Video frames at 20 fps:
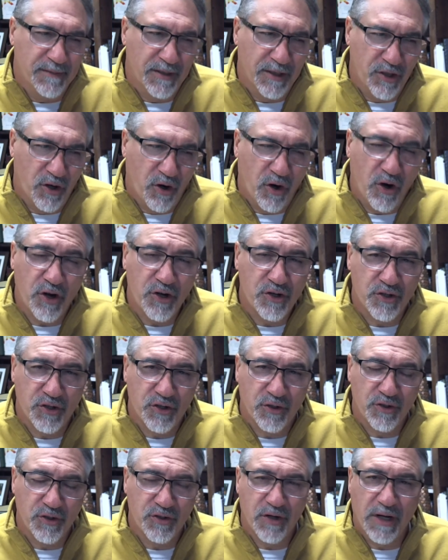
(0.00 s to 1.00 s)
an
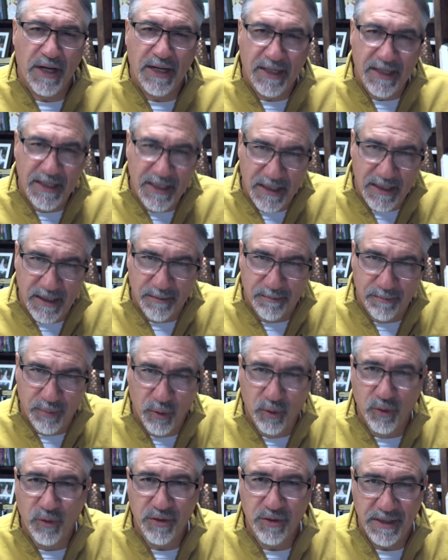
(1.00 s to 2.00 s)
archer trying to hit the
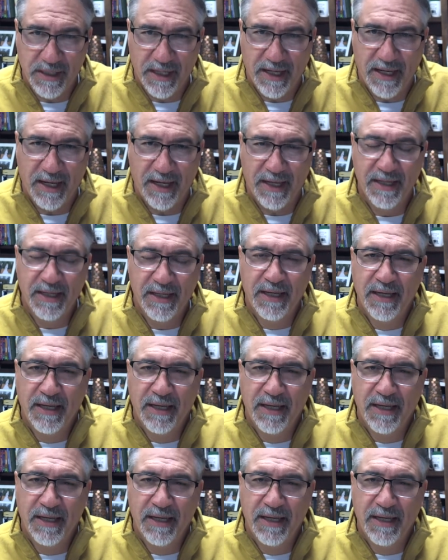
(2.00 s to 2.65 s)
bullseye,